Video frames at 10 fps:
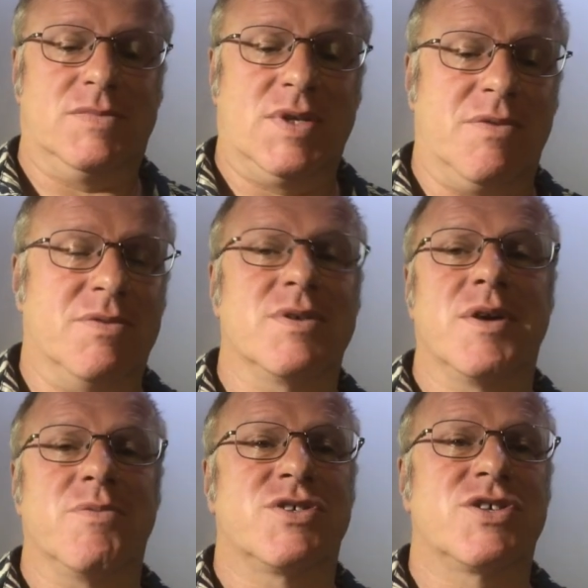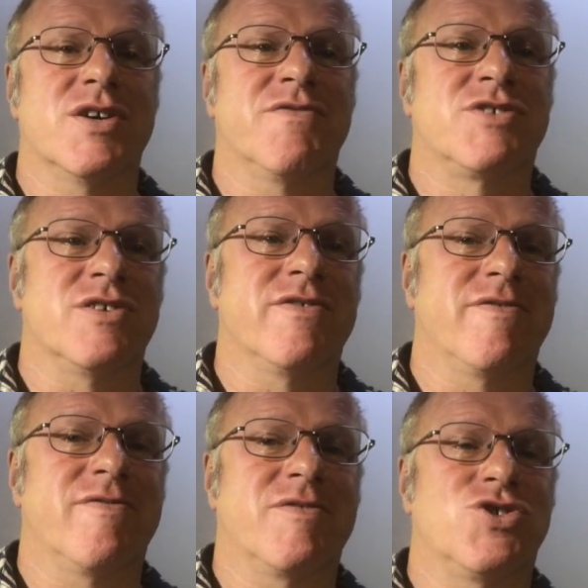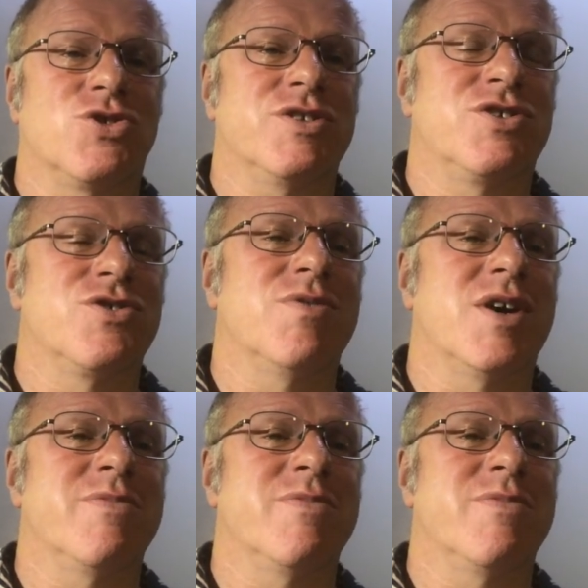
It would serve to join two